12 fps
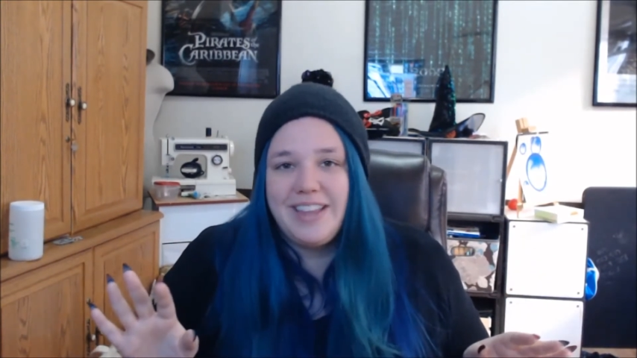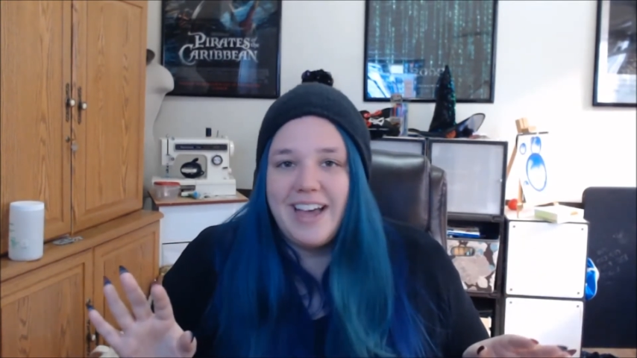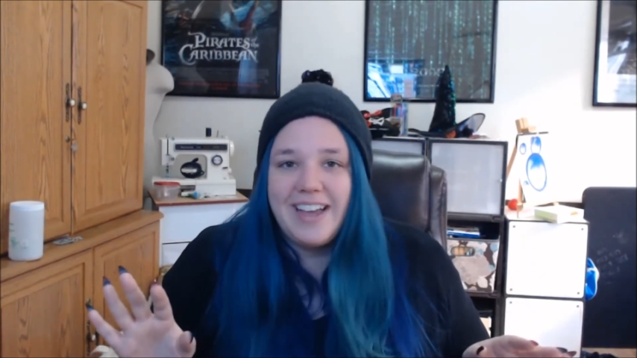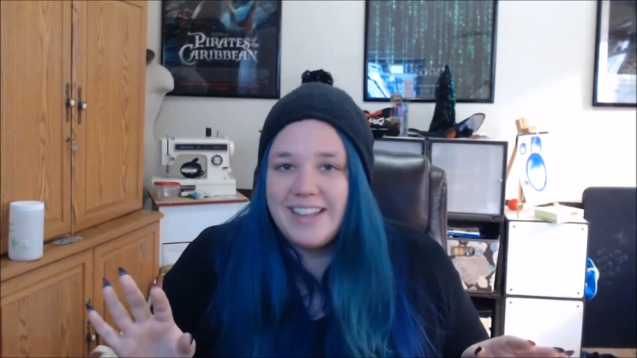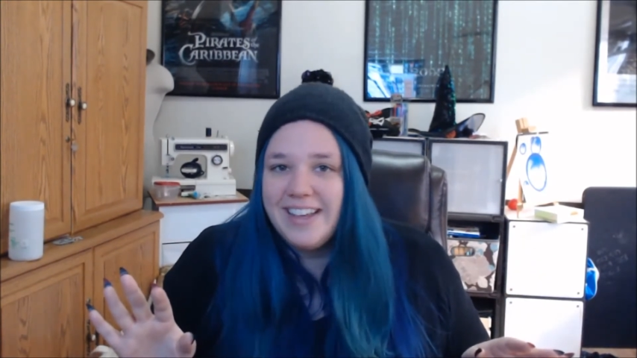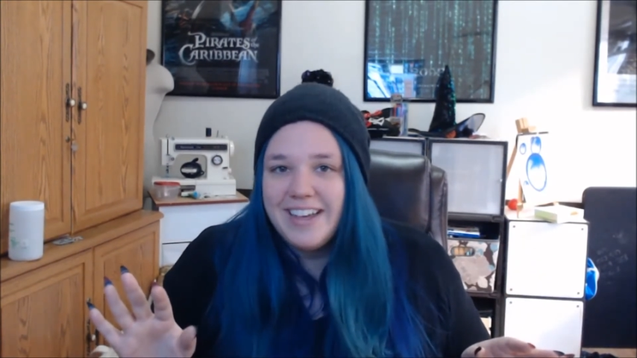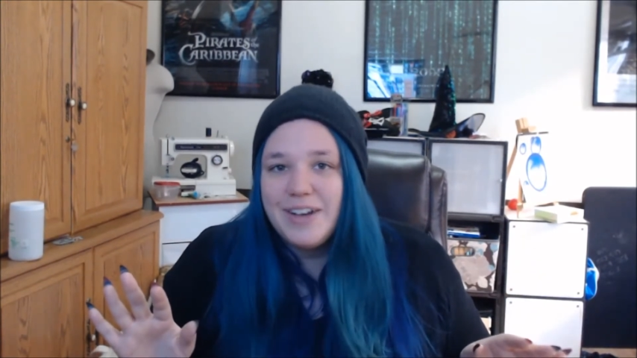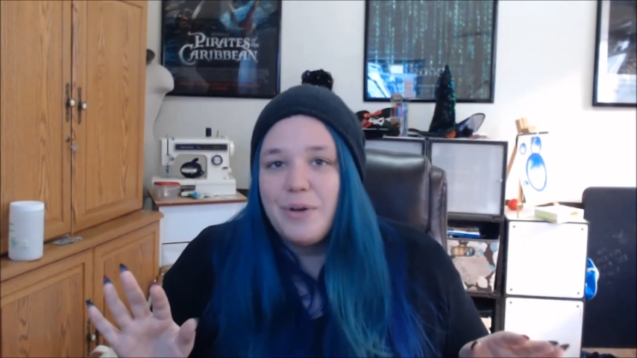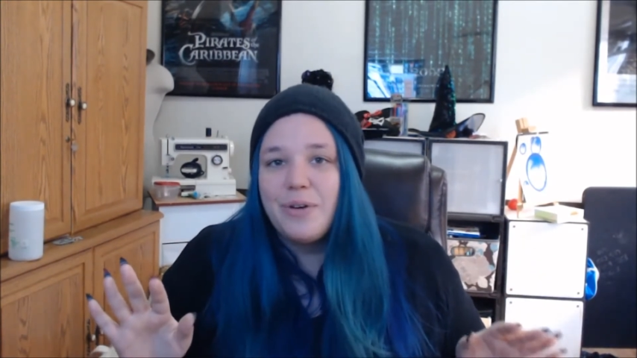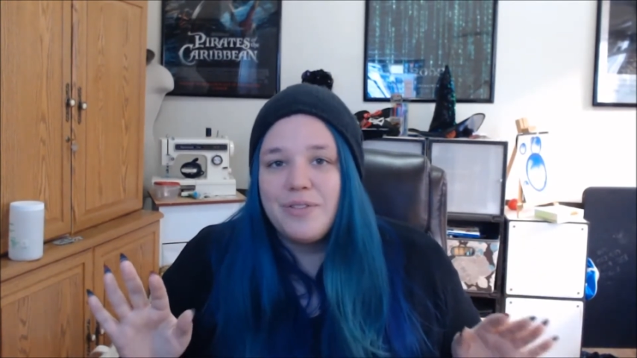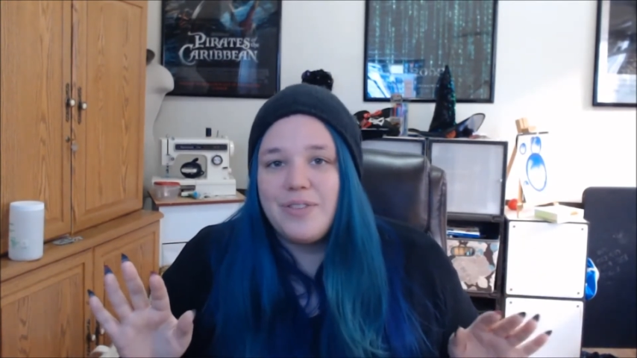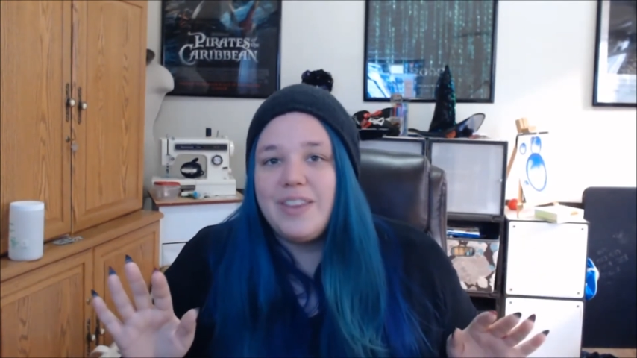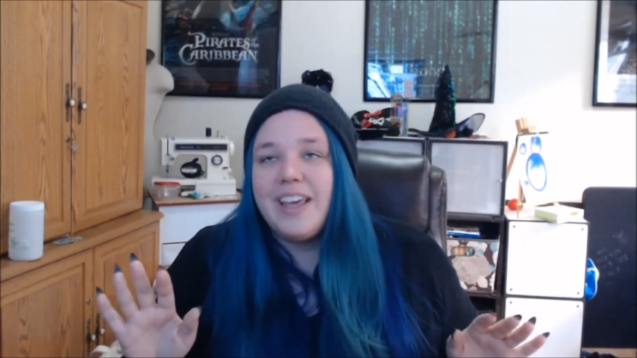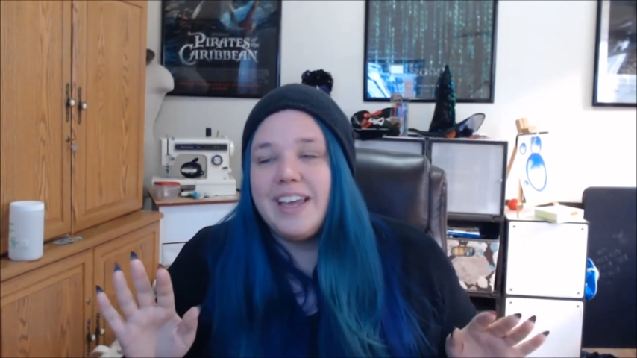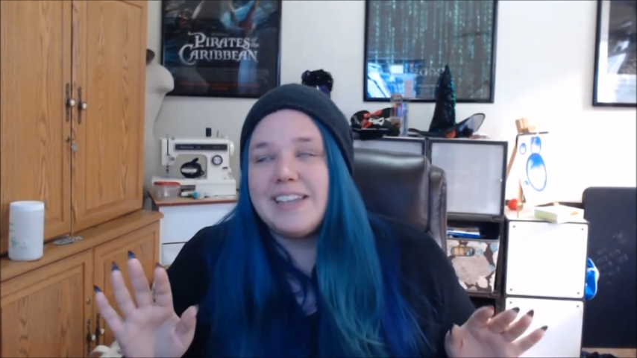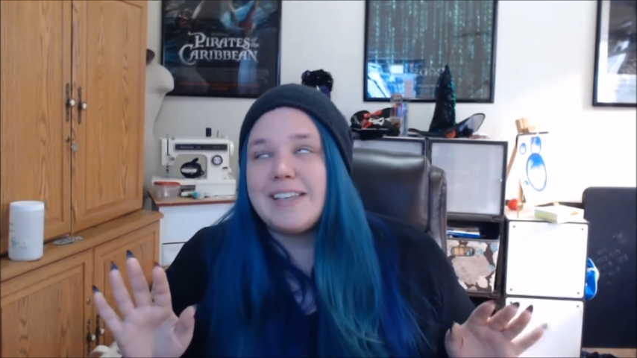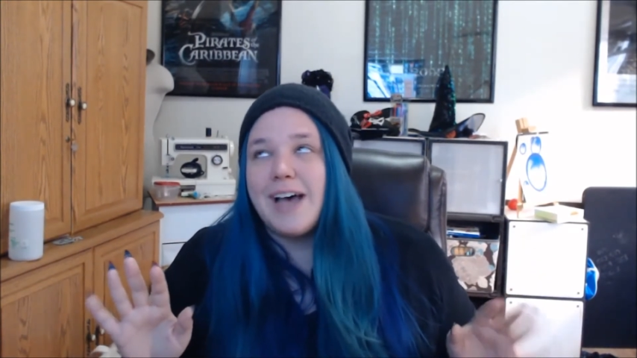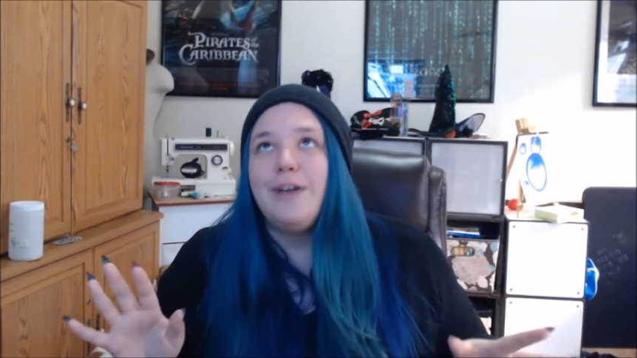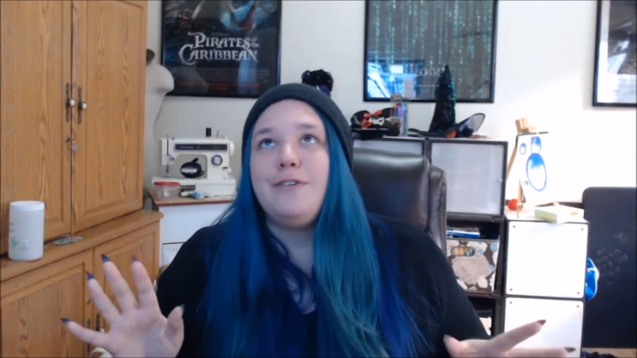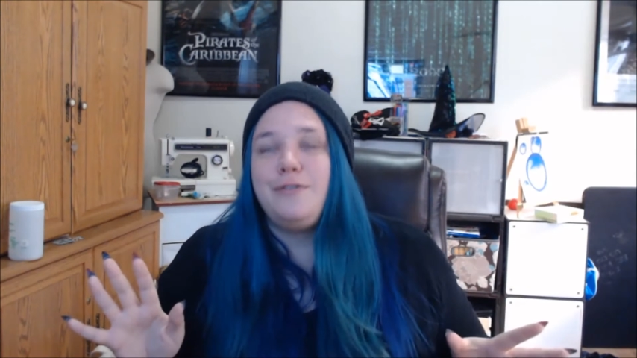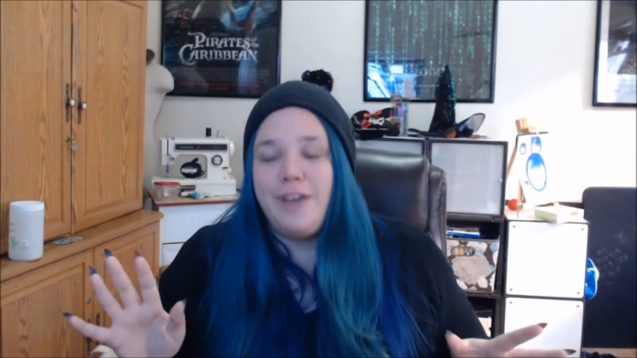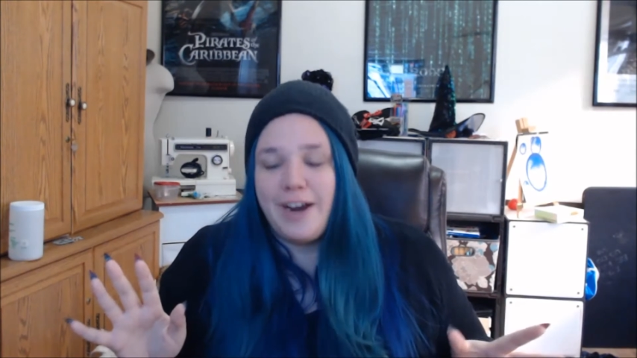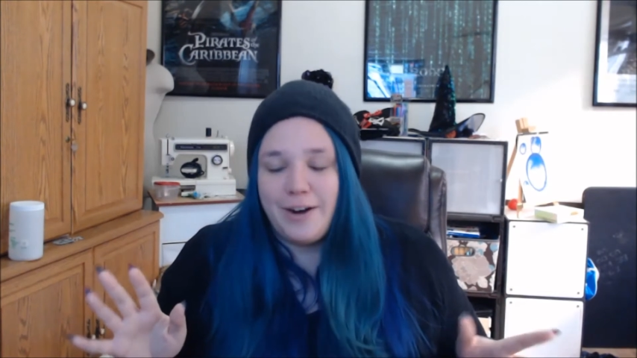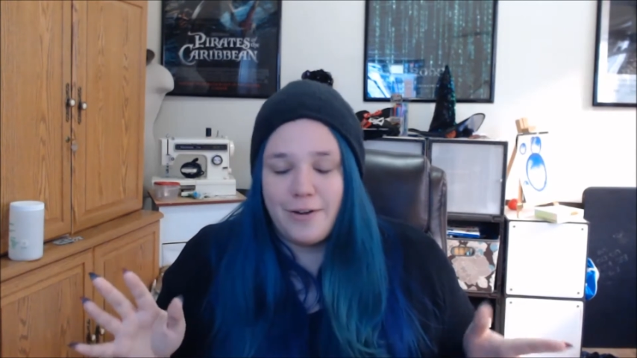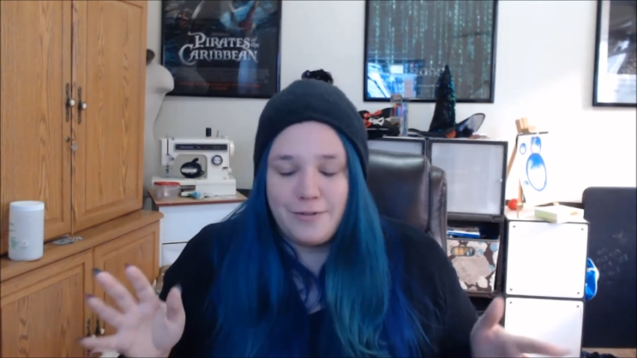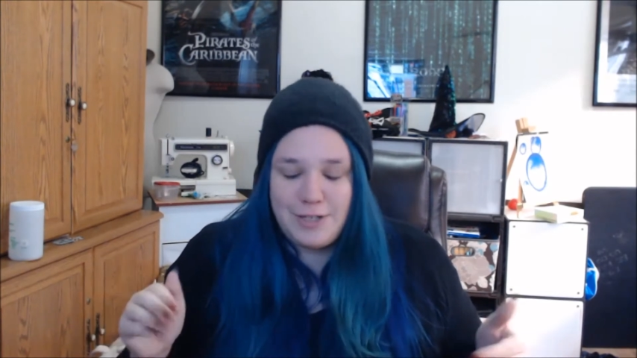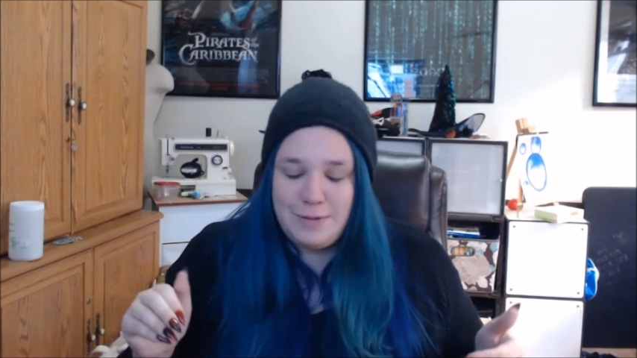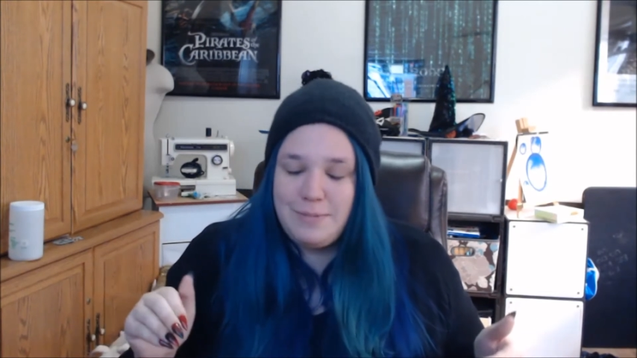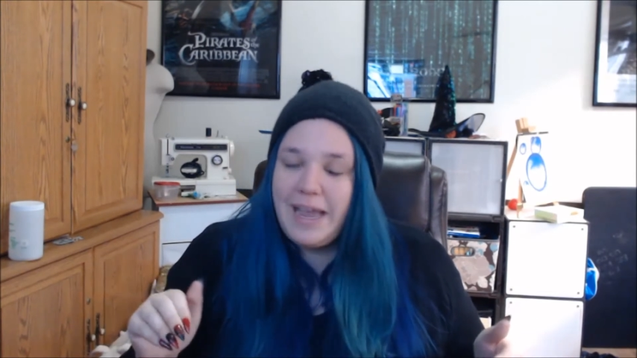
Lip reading: it is unfair to